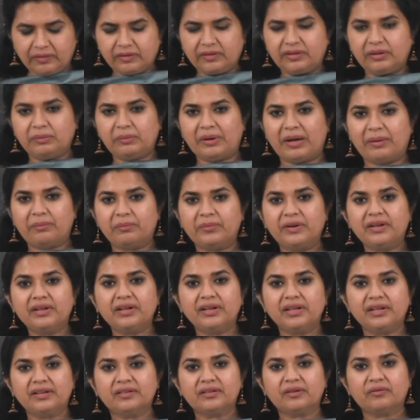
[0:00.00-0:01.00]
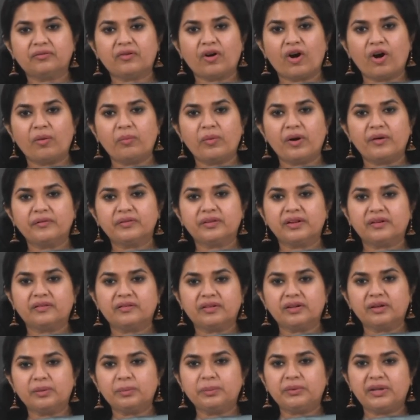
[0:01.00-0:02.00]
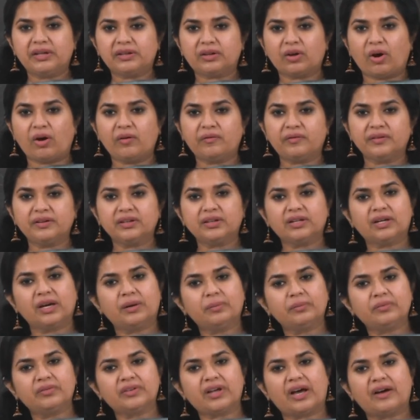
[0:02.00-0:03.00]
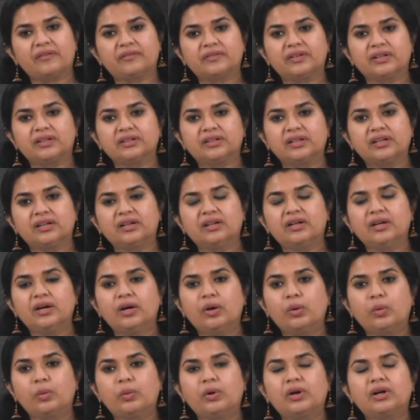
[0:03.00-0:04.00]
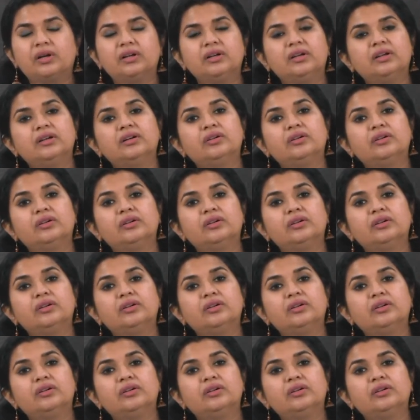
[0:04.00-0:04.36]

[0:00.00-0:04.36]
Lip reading: remember, is a form of the verb that often comes after the word